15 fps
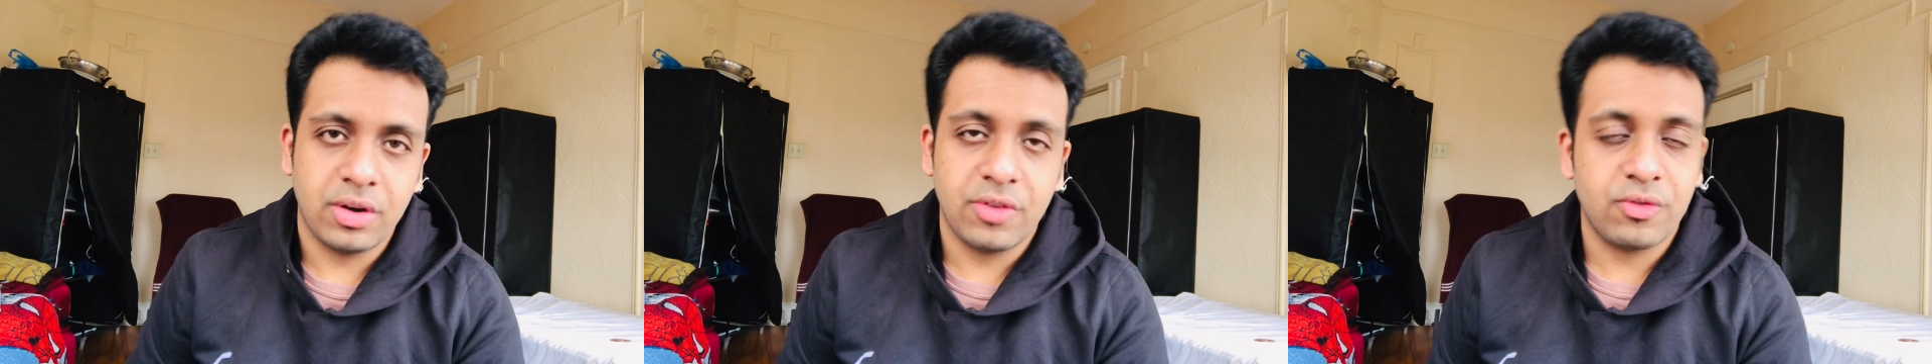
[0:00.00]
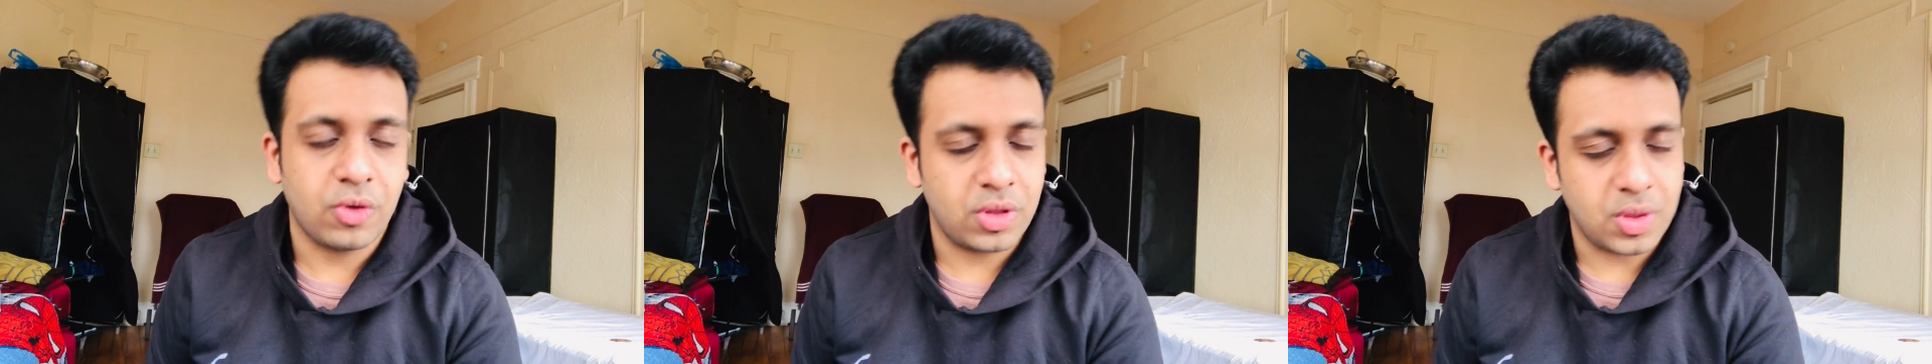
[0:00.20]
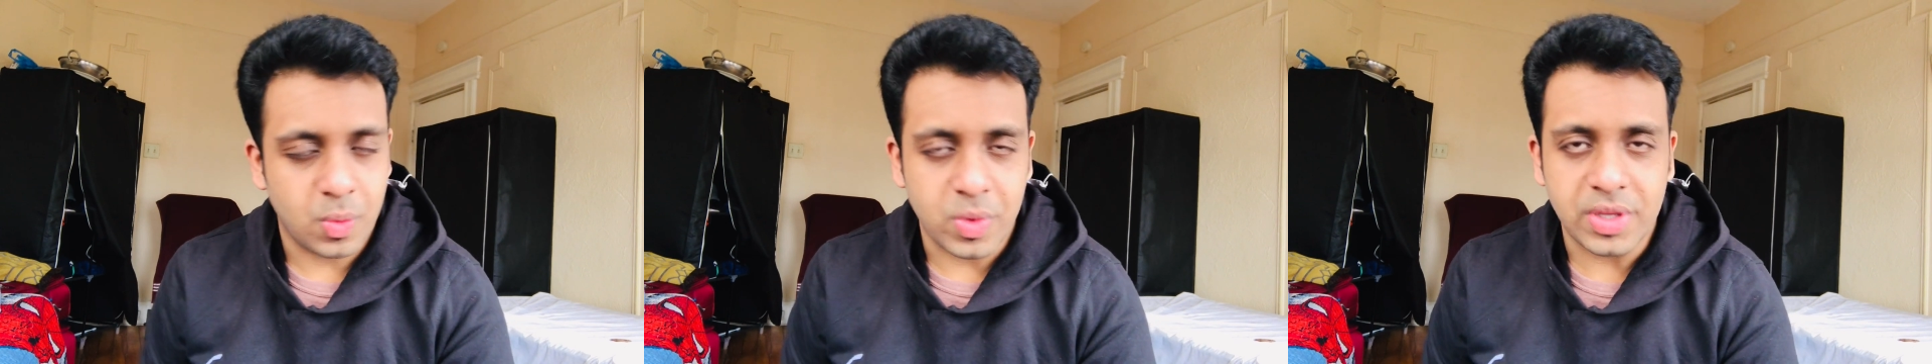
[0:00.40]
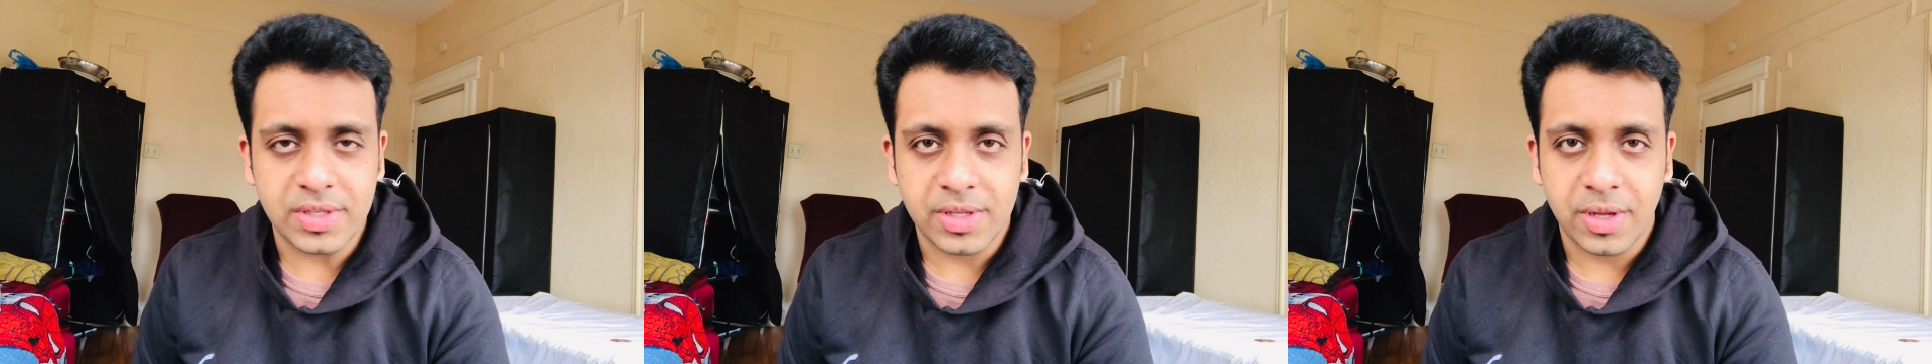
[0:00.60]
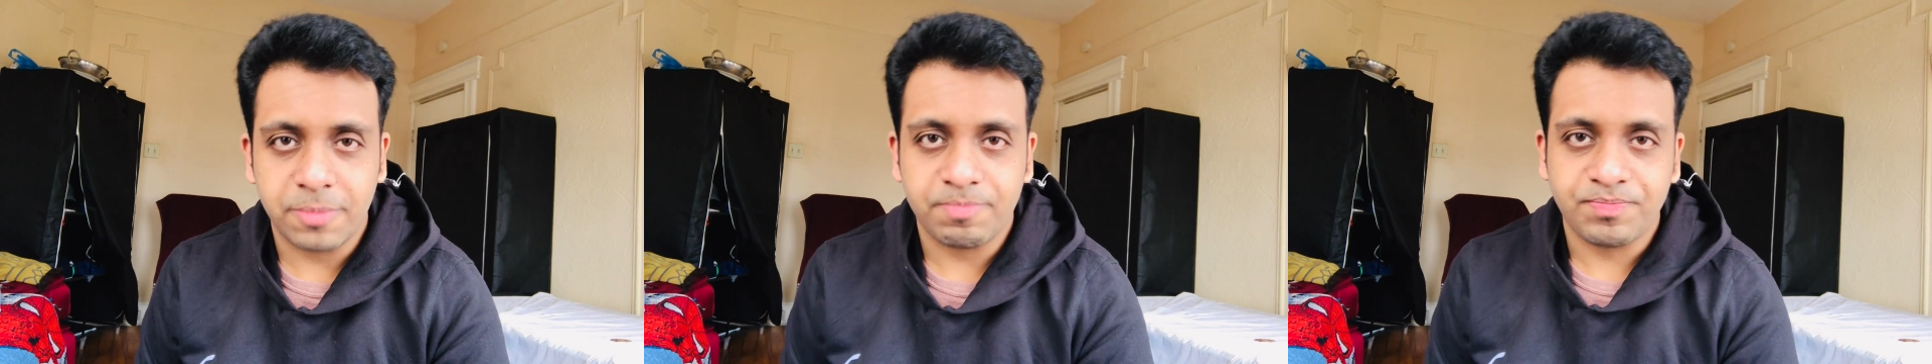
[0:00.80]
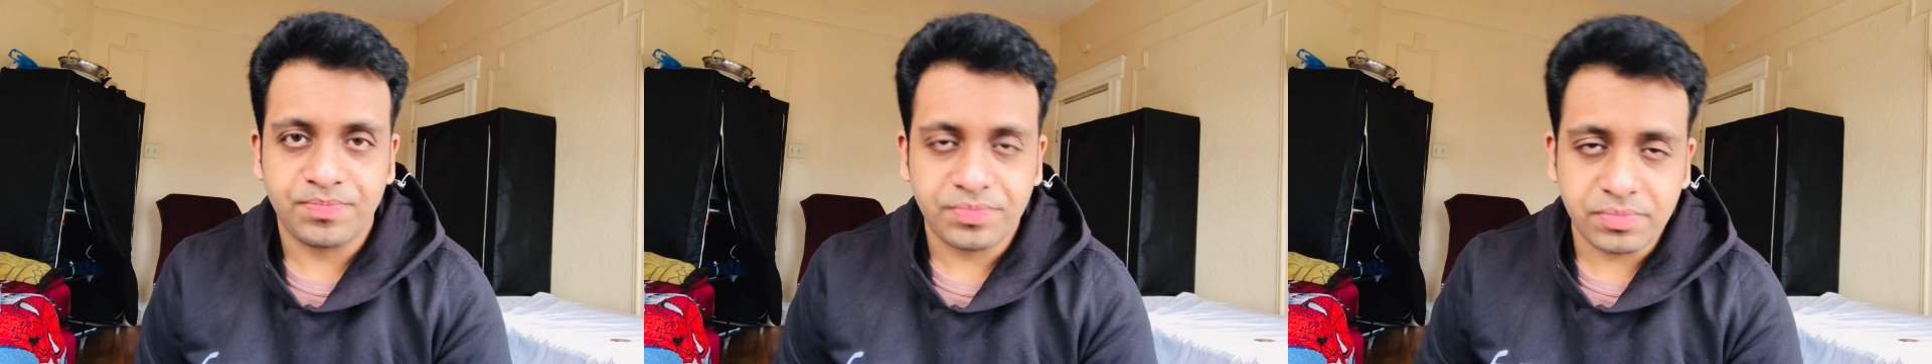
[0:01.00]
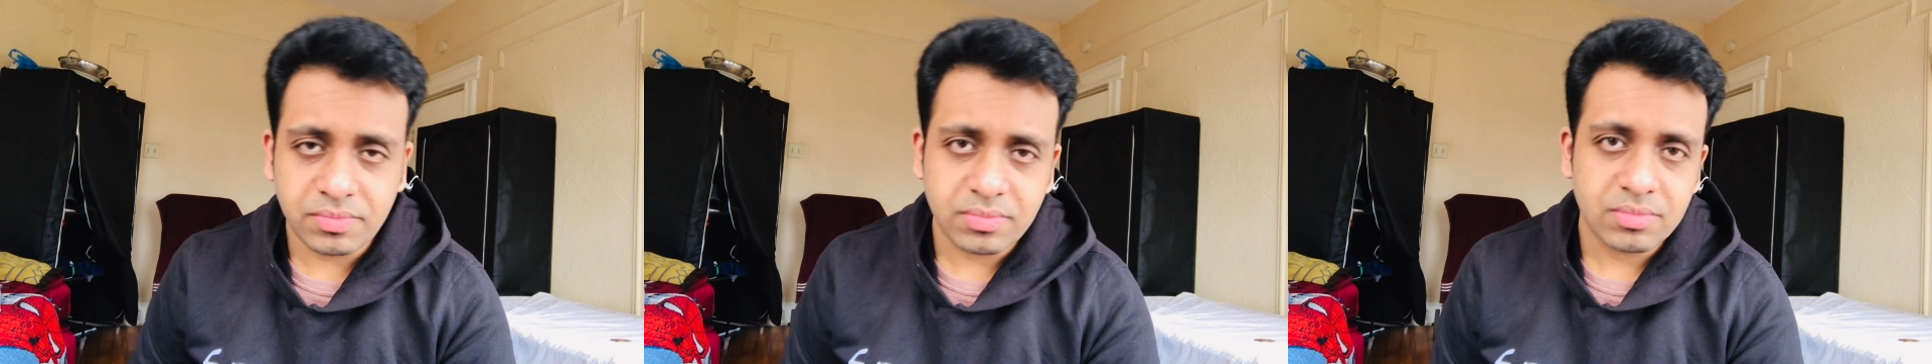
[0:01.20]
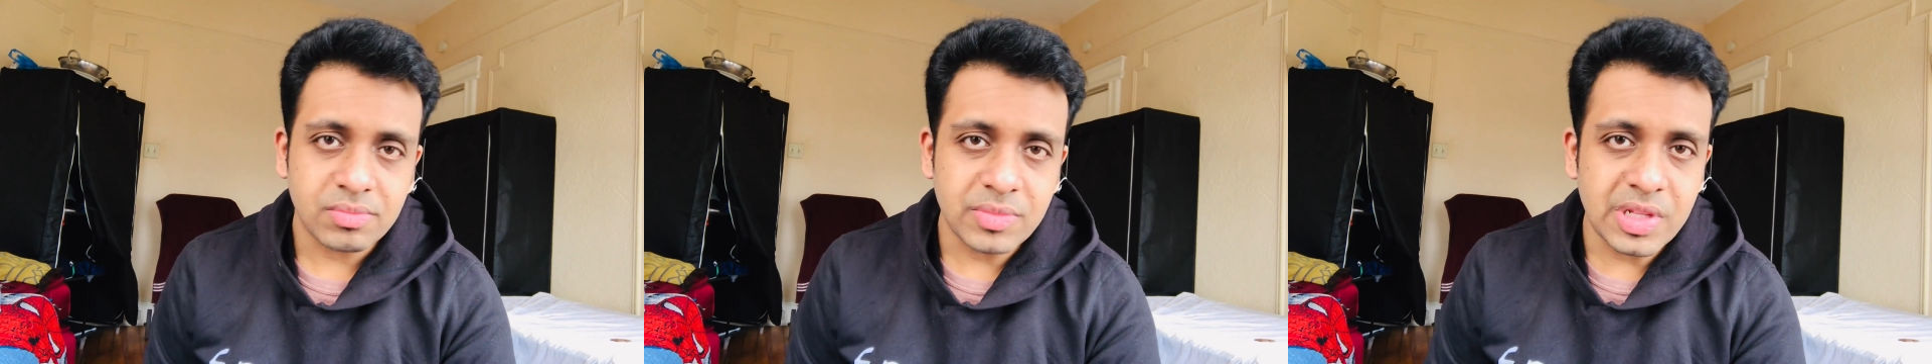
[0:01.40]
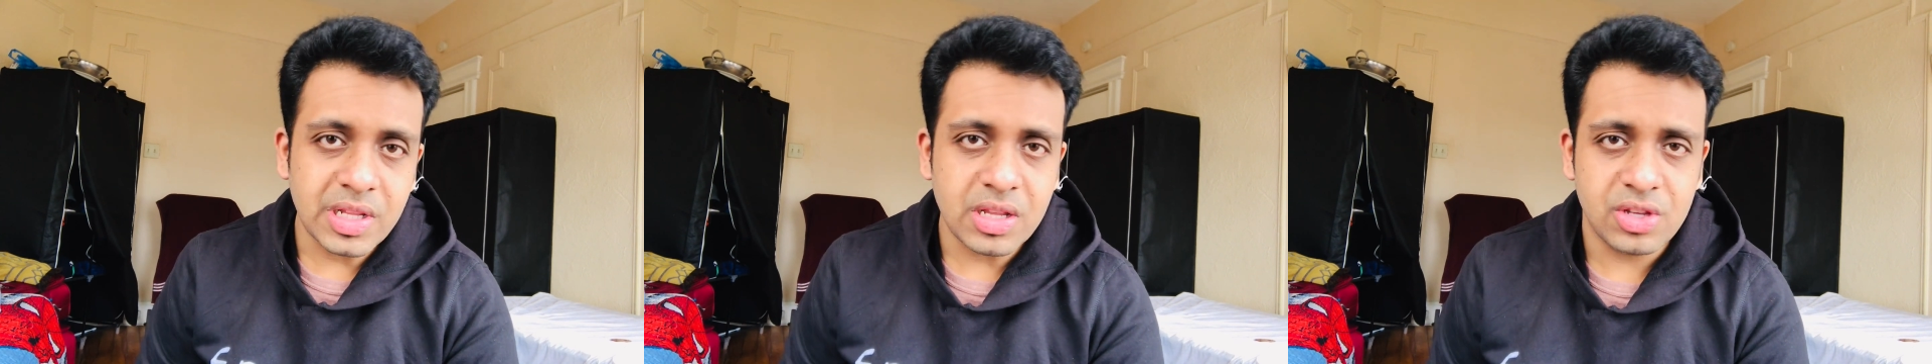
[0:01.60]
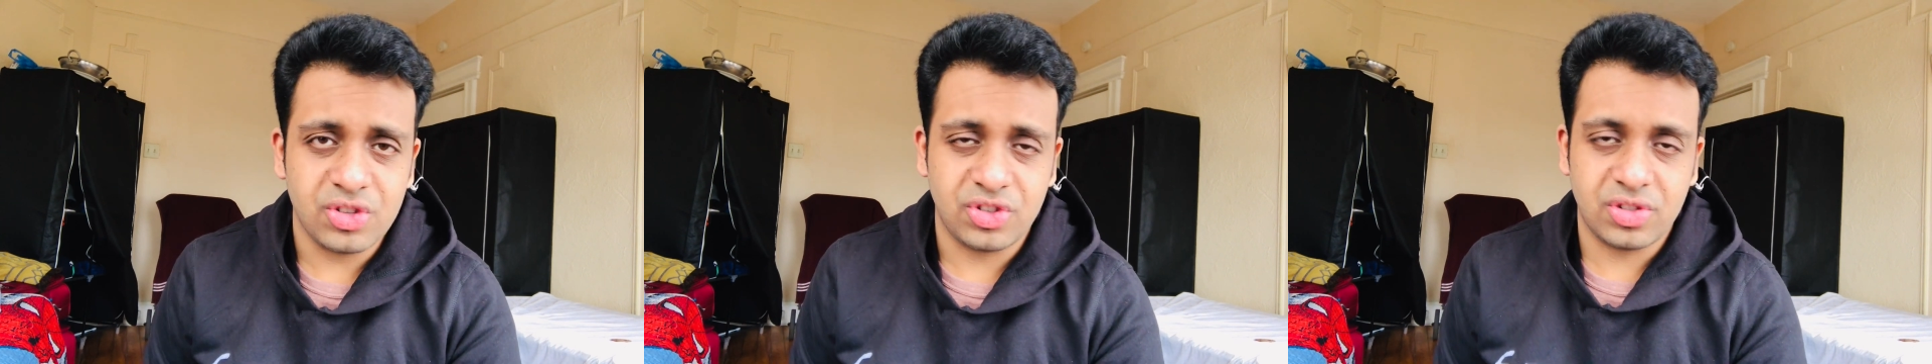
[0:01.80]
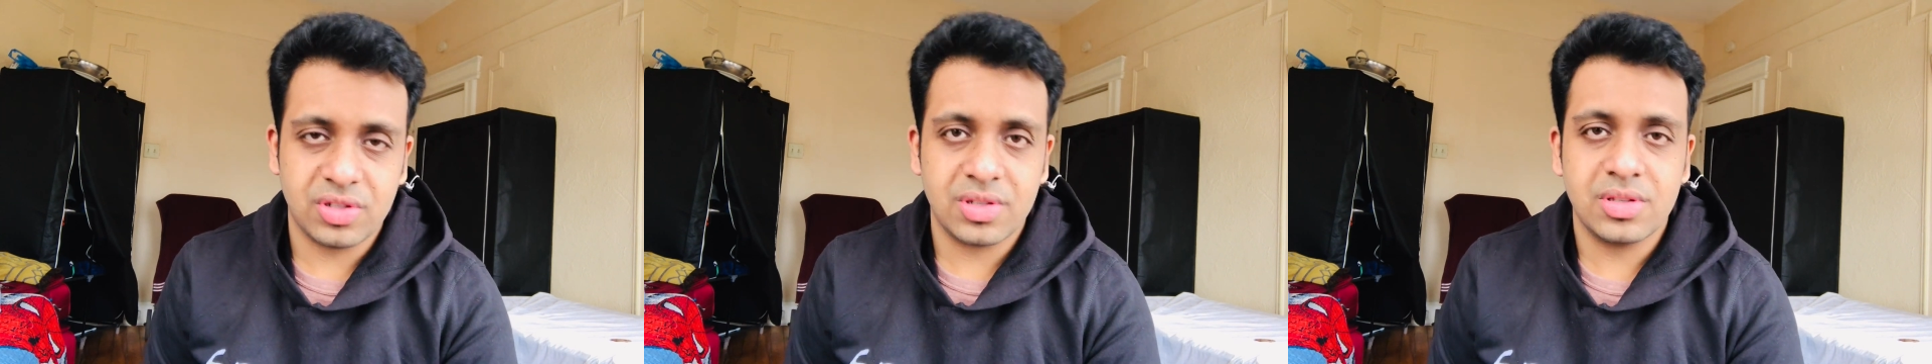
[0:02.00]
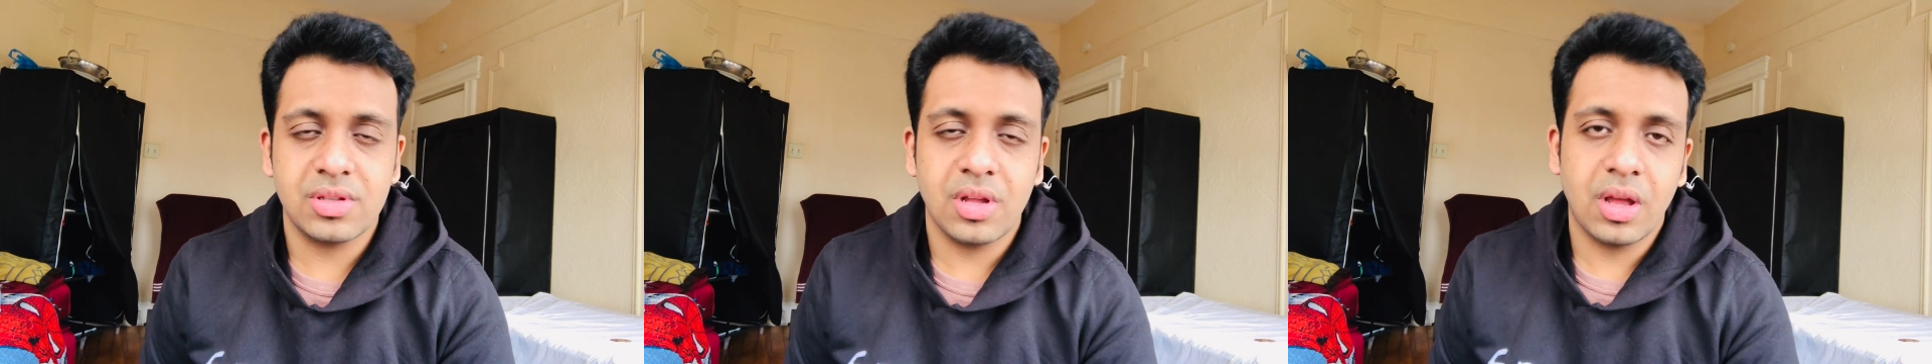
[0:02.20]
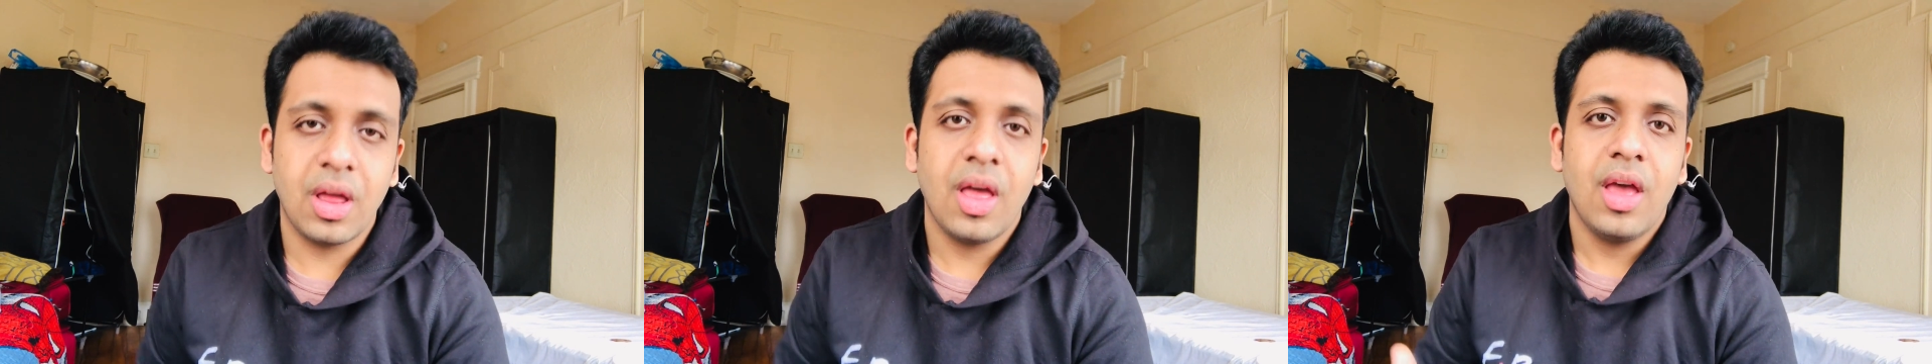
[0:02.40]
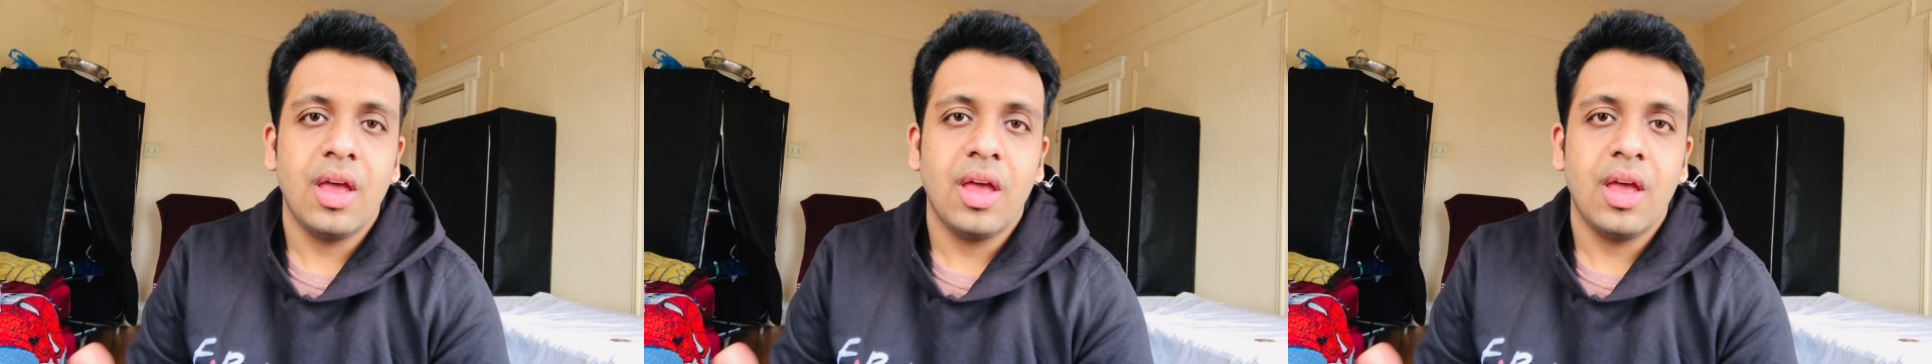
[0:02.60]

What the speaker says: for the visa. It's just a